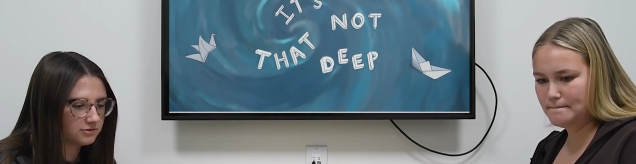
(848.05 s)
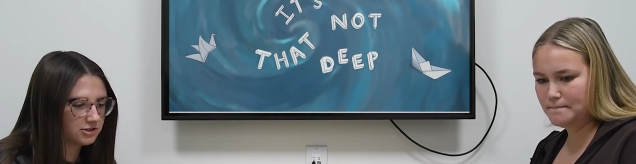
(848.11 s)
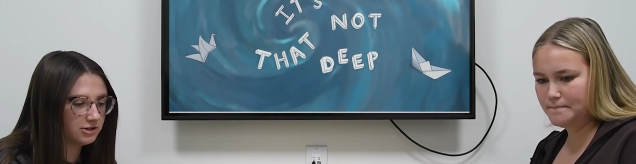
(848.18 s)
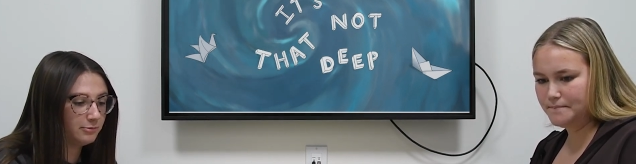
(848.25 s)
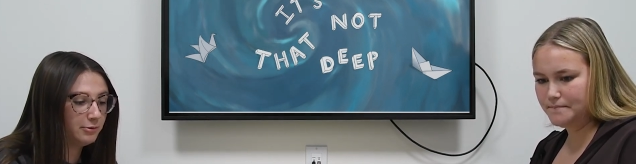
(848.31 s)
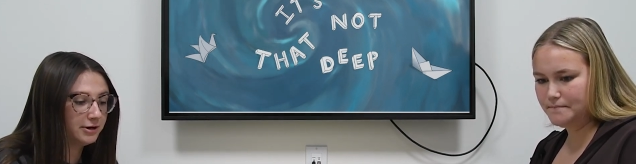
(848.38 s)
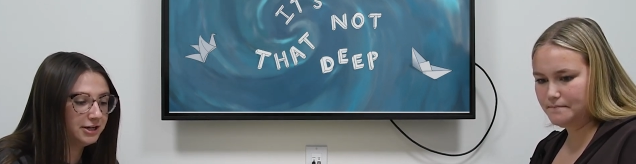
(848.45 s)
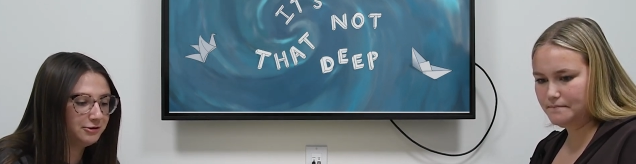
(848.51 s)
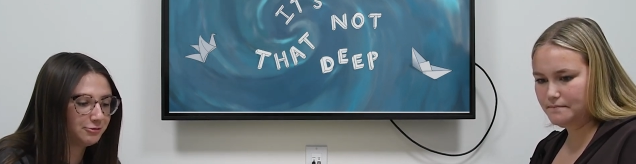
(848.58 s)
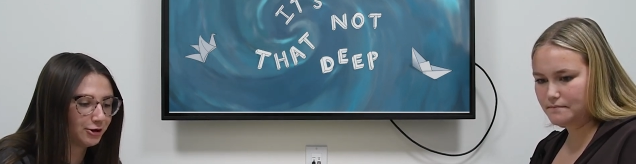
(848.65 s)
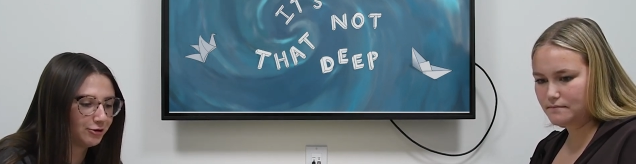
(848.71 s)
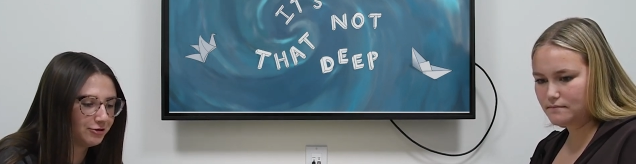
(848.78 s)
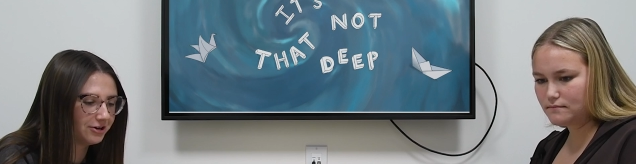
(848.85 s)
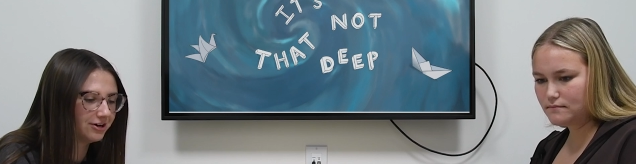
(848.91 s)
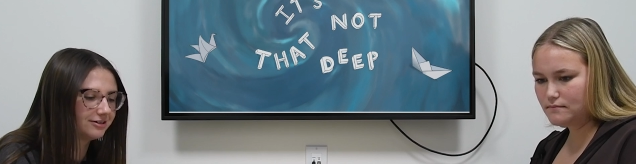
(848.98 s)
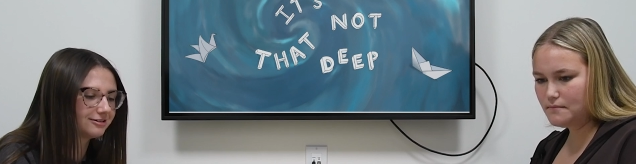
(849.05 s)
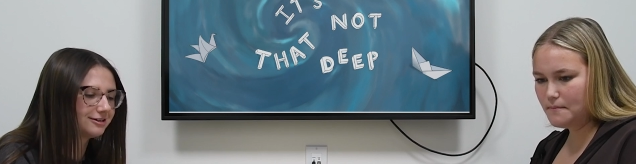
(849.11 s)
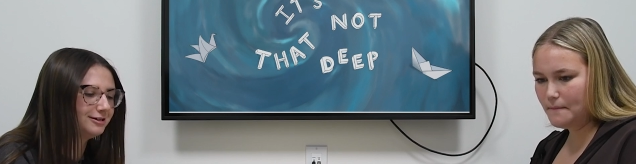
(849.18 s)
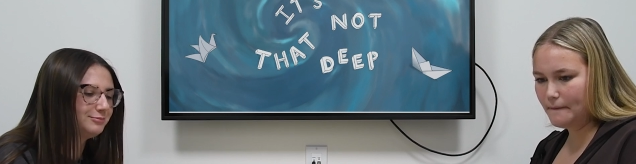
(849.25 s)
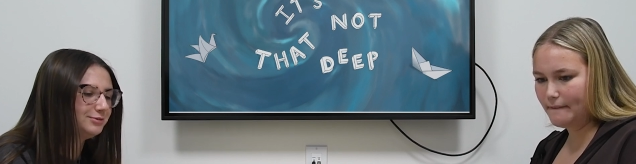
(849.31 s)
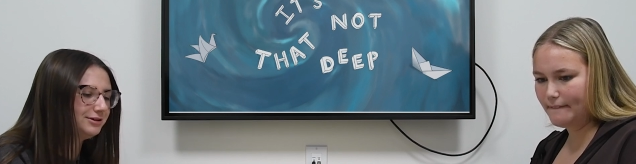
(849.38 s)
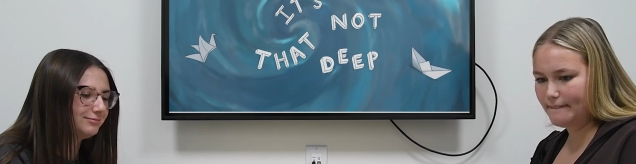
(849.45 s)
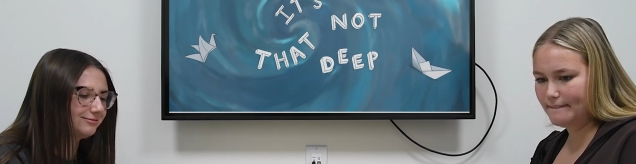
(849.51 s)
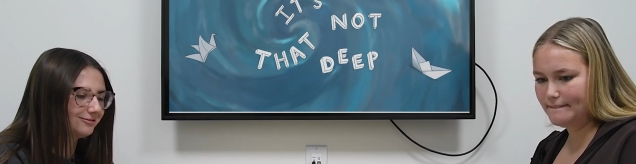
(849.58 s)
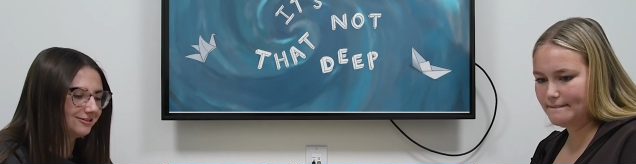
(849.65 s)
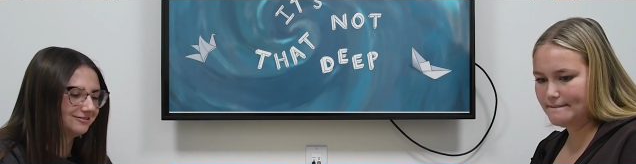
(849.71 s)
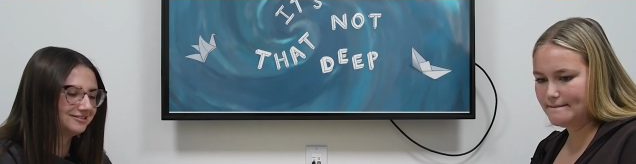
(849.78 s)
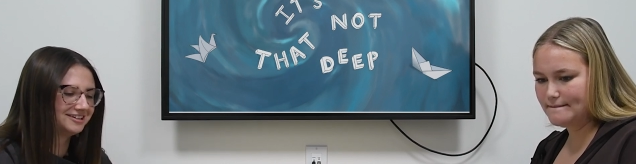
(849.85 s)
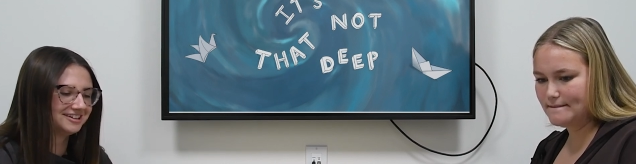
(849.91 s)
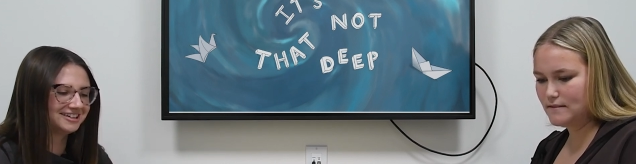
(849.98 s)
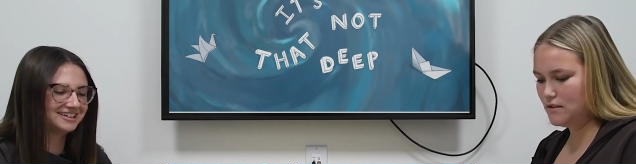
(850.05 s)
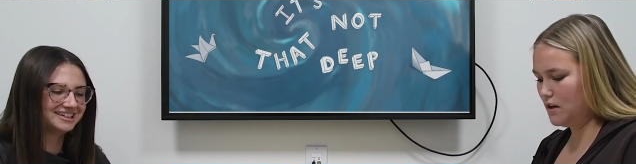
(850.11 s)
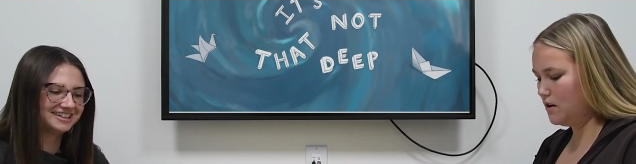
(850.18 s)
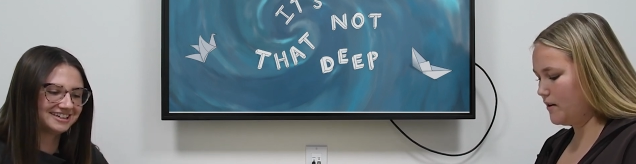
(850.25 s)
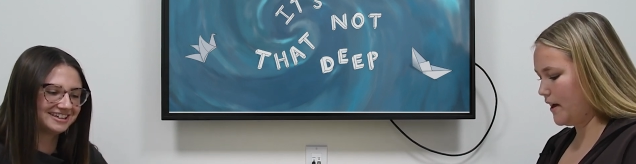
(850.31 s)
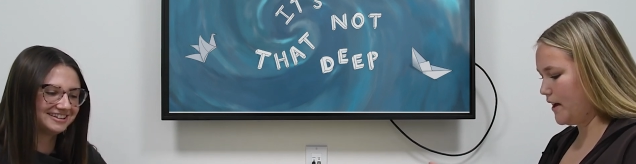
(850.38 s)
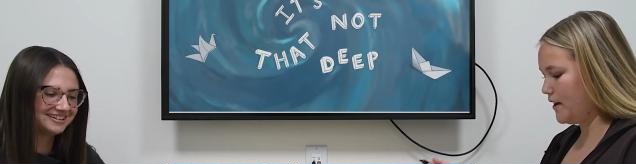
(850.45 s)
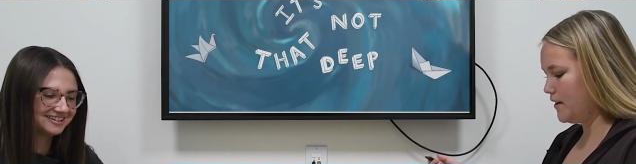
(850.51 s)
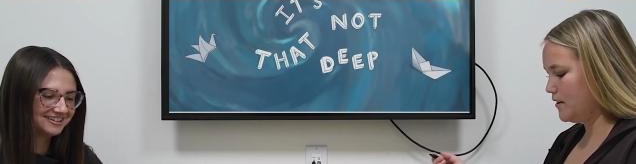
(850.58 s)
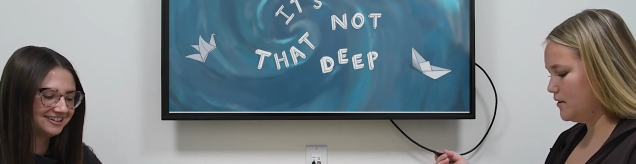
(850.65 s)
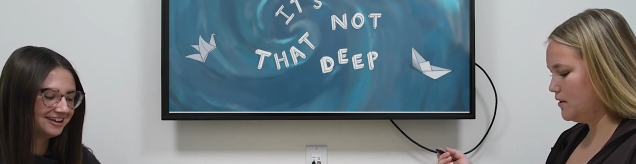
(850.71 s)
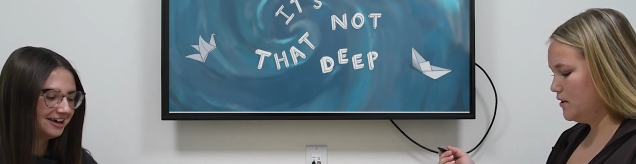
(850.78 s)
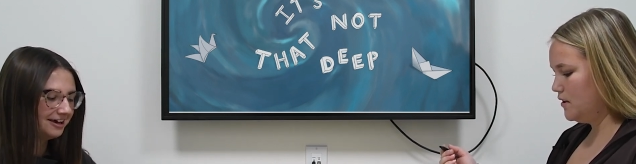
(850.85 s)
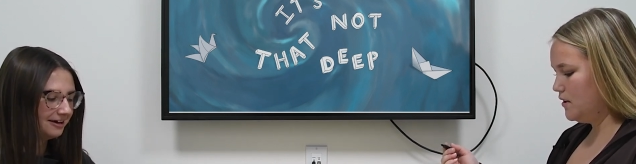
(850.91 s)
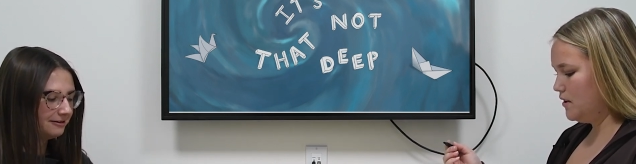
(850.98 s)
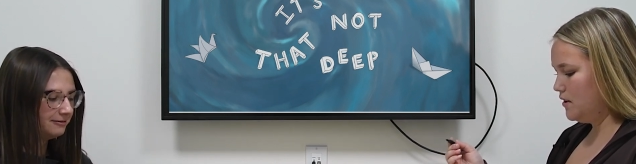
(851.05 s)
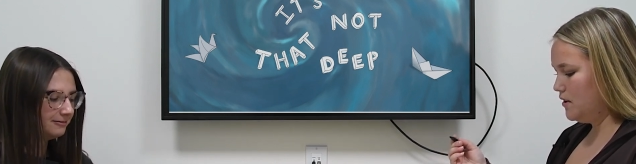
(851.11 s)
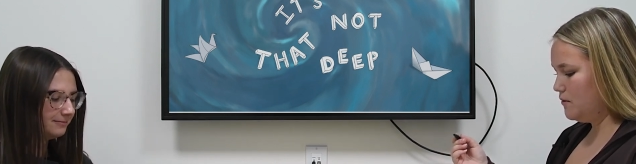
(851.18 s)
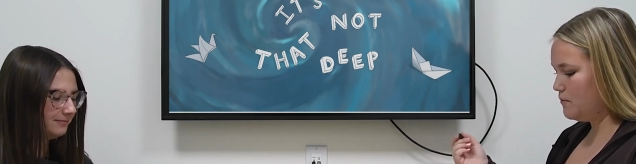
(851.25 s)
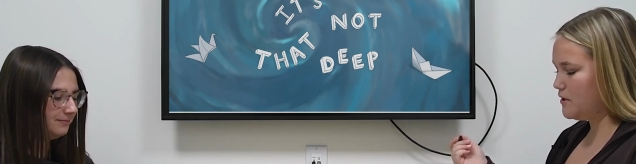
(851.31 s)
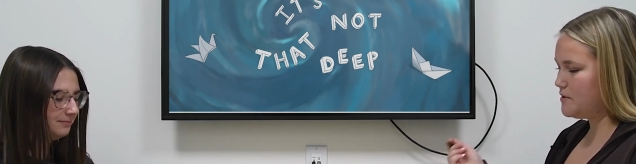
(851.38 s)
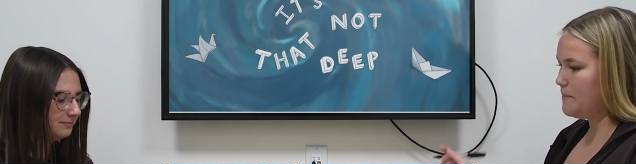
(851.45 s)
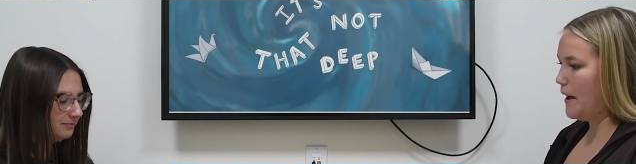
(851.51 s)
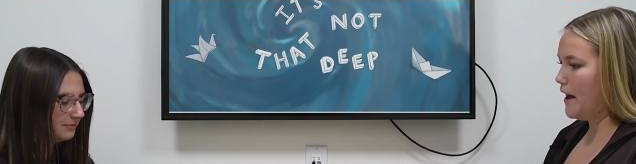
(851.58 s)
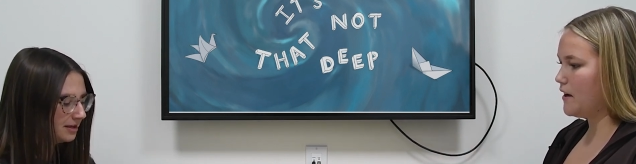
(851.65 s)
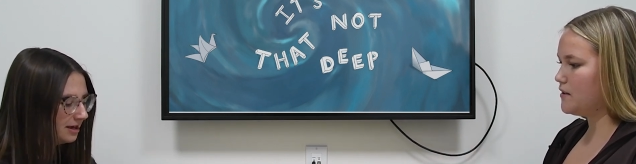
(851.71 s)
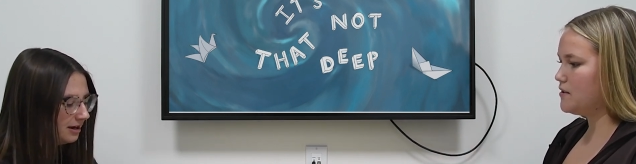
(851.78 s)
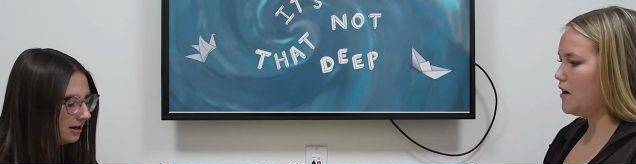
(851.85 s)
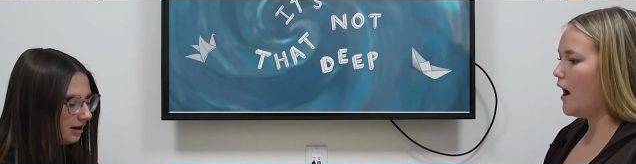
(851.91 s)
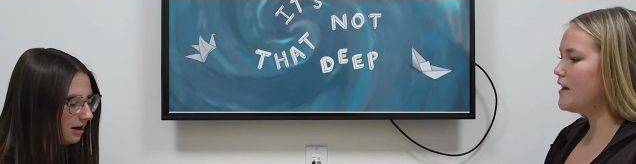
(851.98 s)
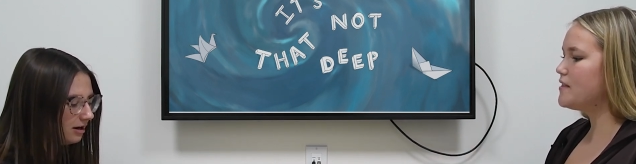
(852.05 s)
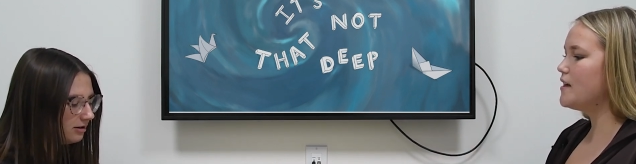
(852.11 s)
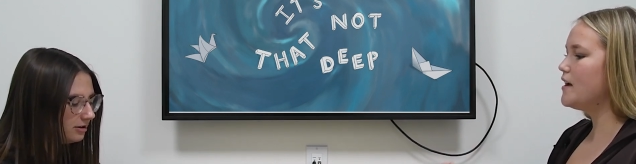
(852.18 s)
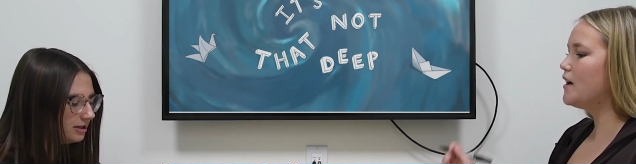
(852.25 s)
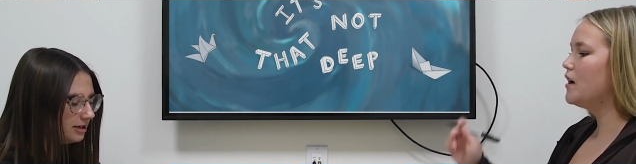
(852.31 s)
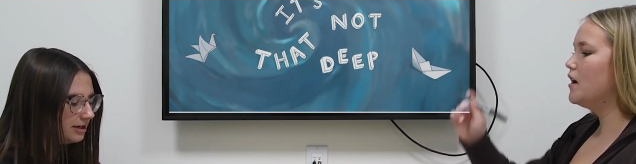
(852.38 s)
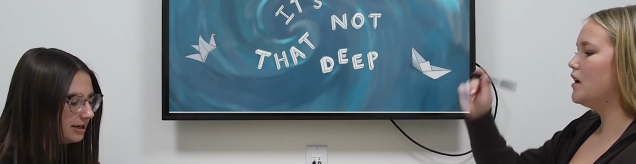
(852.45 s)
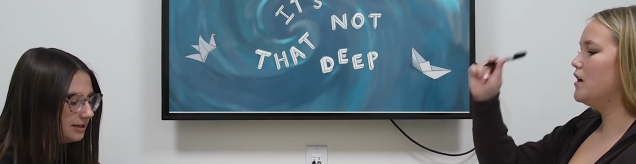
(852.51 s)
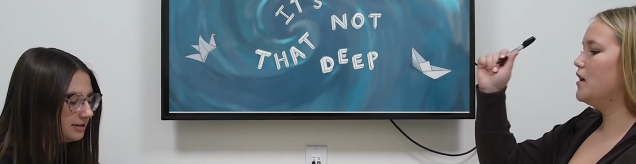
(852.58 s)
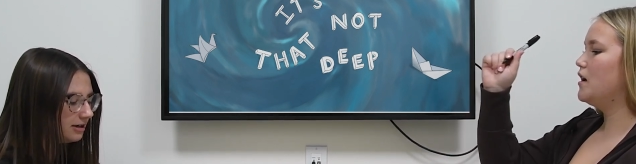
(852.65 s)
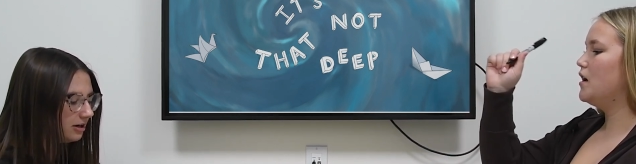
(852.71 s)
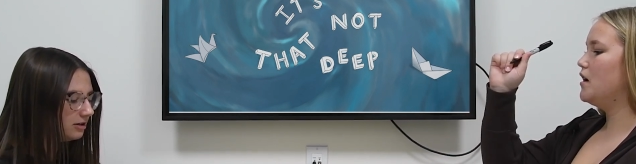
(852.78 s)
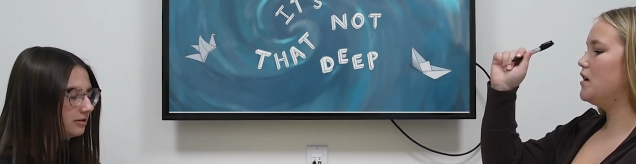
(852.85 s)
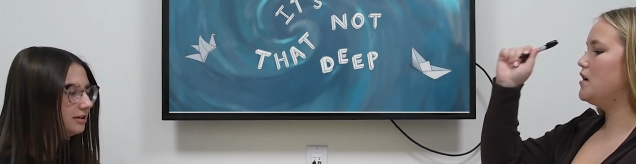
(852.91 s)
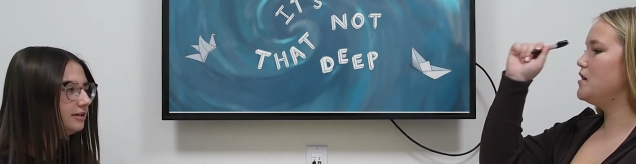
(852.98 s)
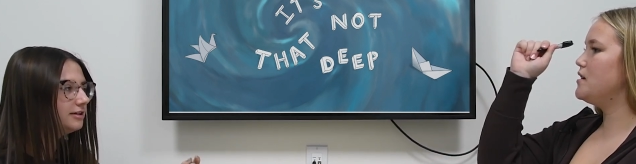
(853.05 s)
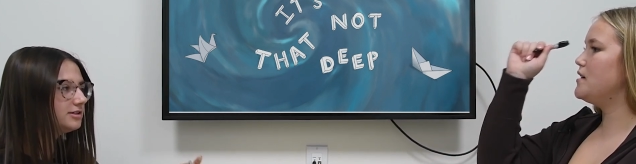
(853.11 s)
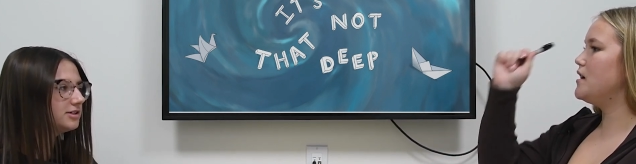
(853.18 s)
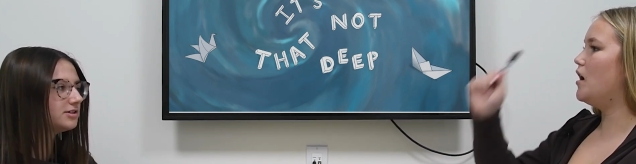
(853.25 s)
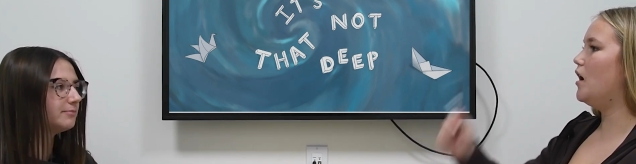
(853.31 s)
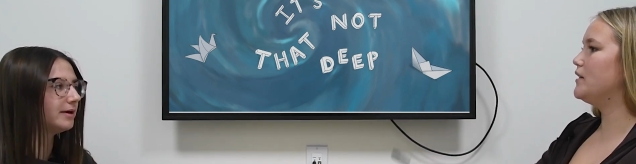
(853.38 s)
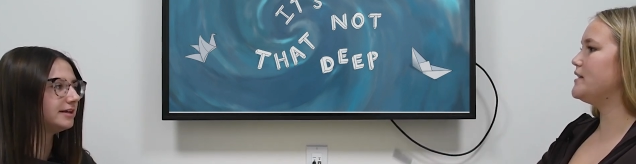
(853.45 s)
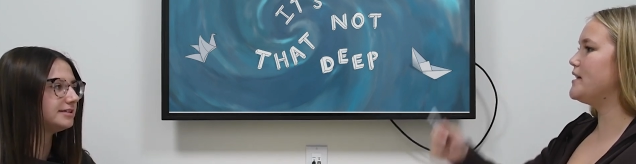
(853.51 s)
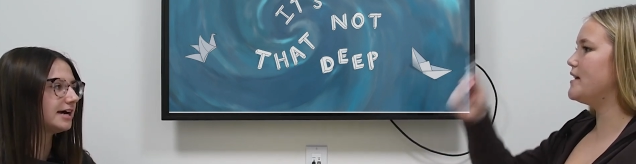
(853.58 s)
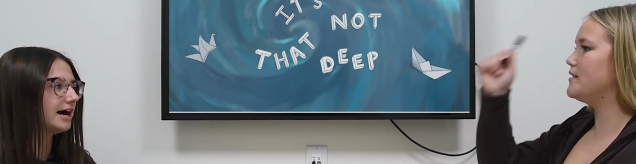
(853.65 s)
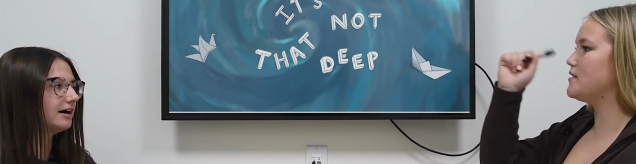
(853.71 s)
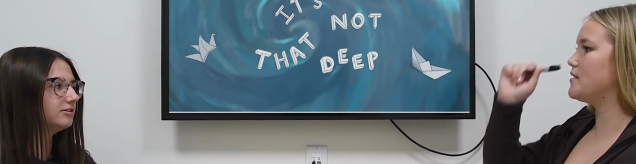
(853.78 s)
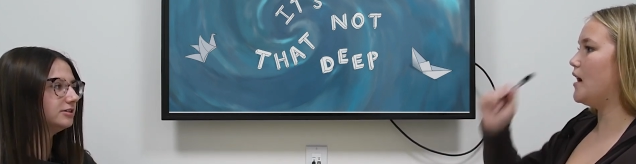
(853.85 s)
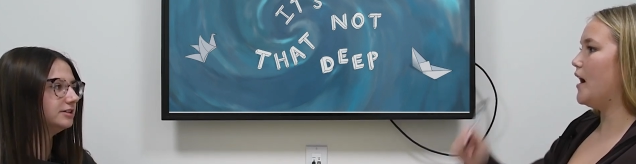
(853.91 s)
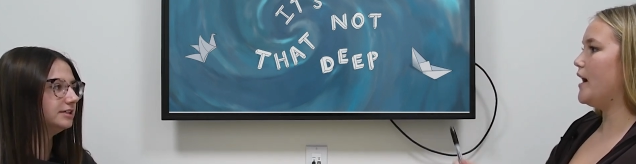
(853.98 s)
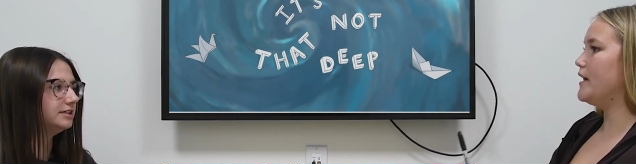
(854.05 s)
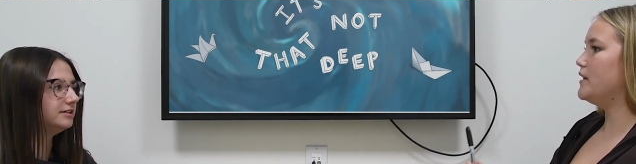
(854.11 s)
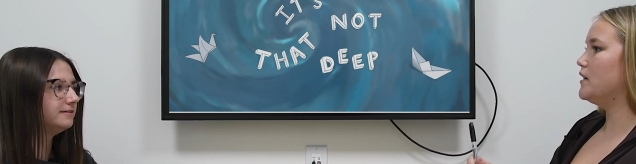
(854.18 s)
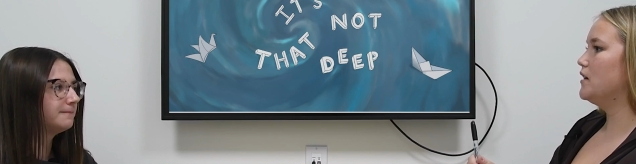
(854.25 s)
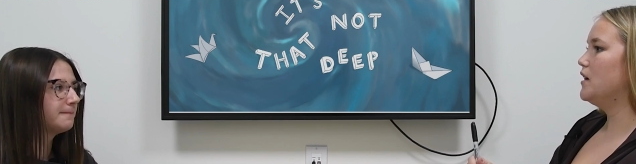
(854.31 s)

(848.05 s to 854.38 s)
Speaker 1: somebody wrote ugly people. Okay, respect. I ugly it, ugliness is a on mentality. The inside.